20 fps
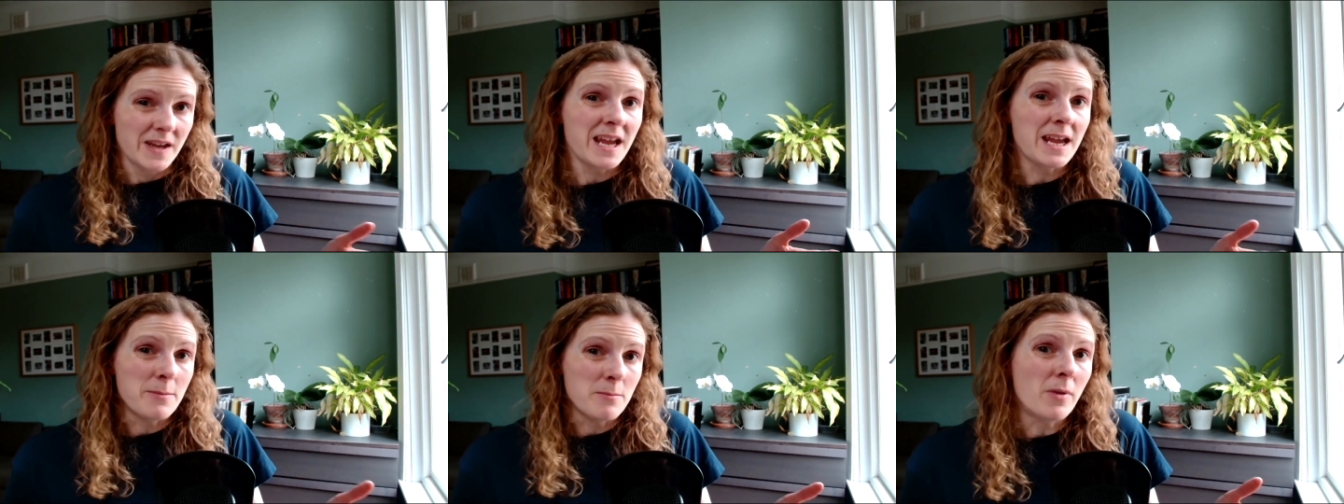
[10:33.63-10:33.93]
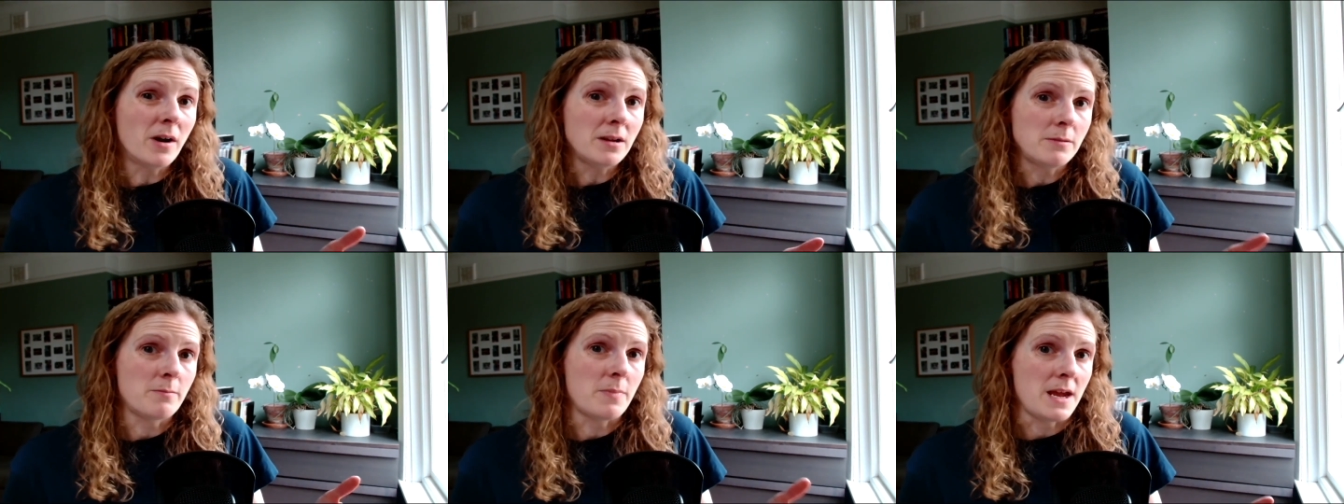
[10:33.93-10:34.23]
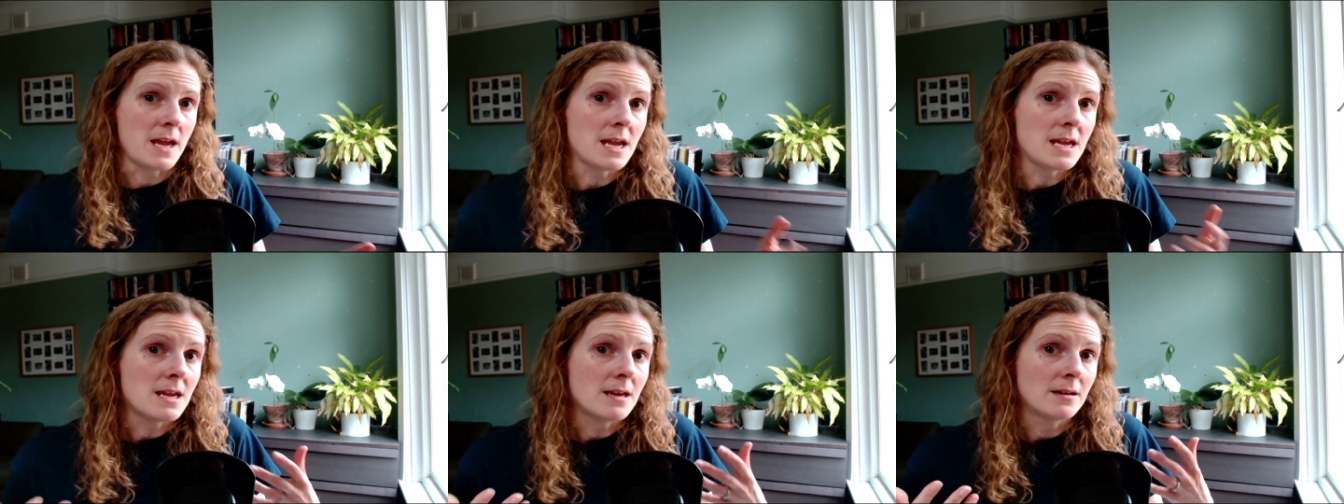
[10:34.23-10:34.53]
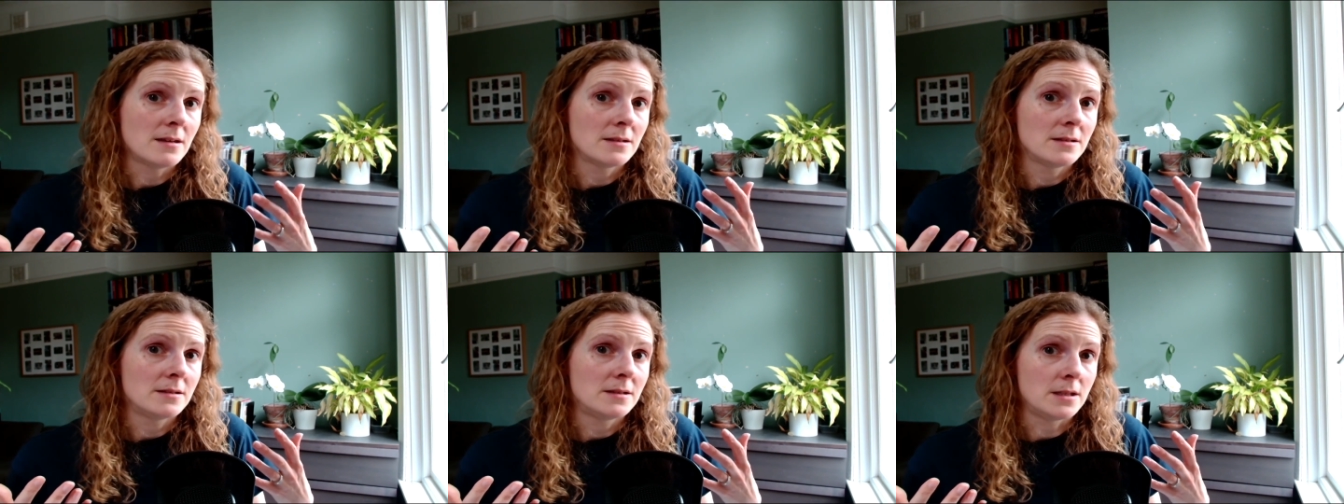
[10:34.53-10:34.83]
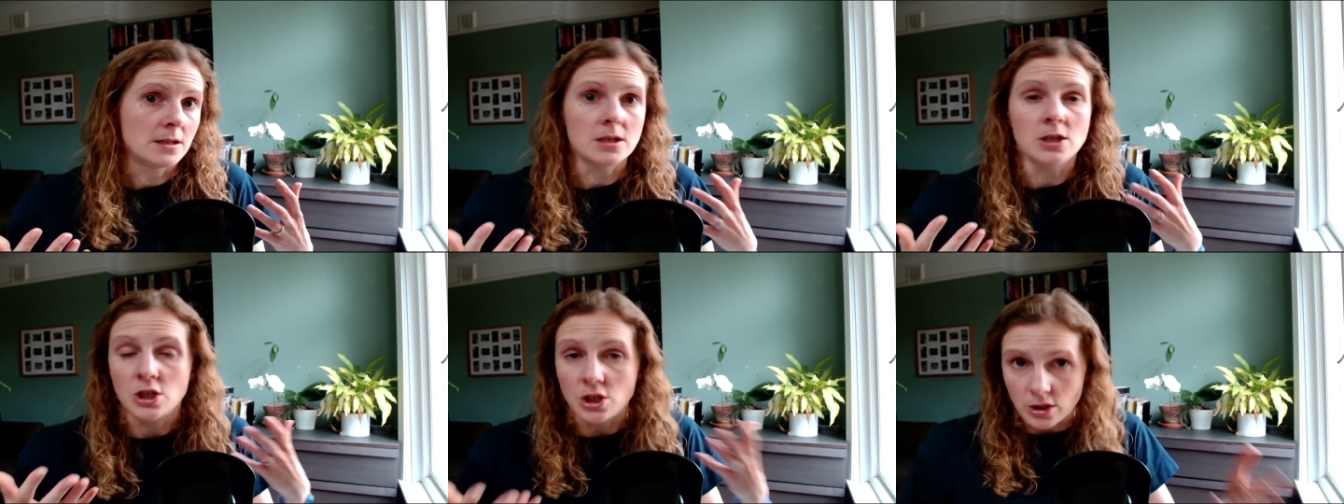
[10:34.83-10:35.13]
It might be
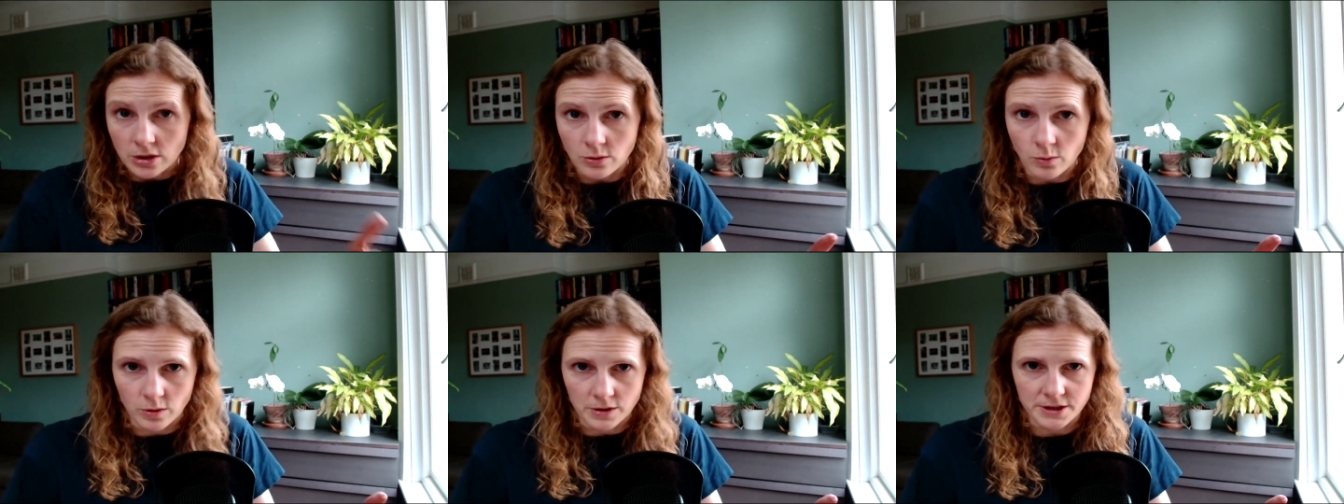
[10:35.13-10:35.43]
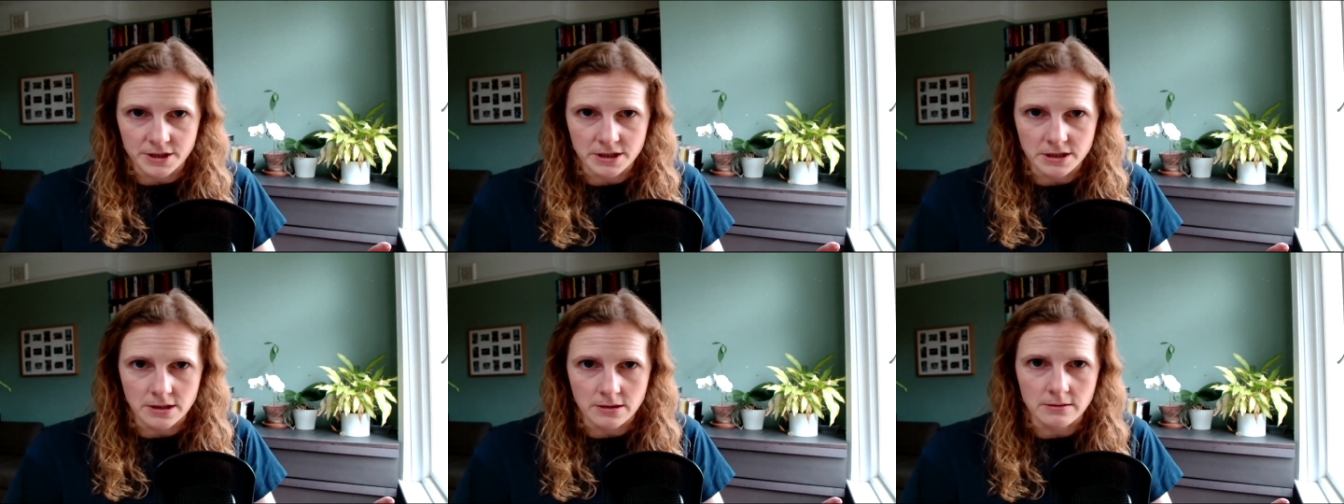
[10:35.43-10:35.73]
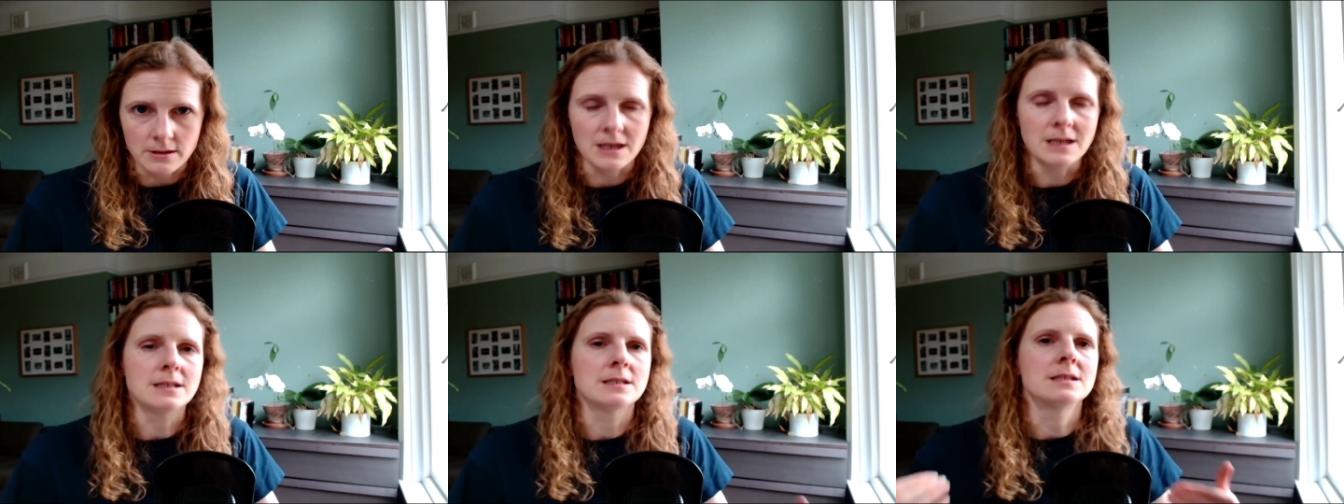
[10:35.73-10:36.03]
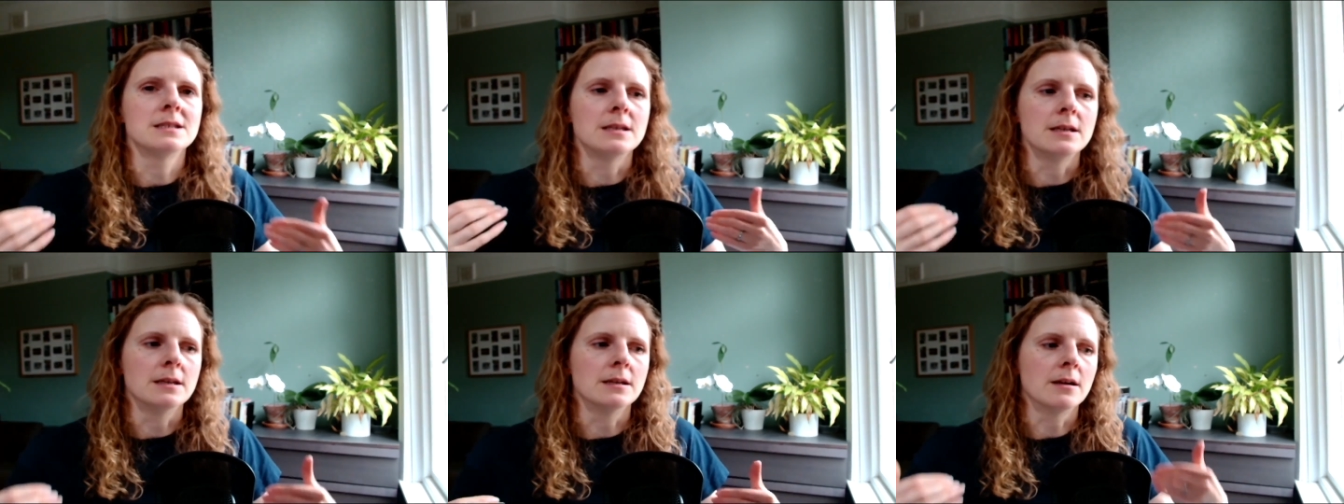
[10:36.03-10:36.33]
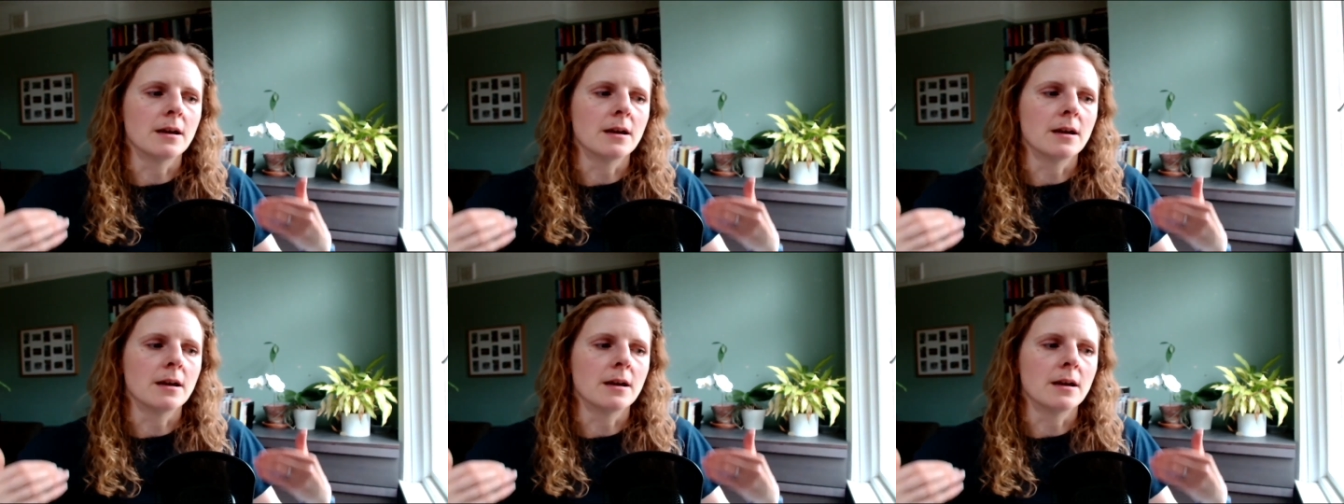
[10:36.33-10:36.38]
that you want to do that to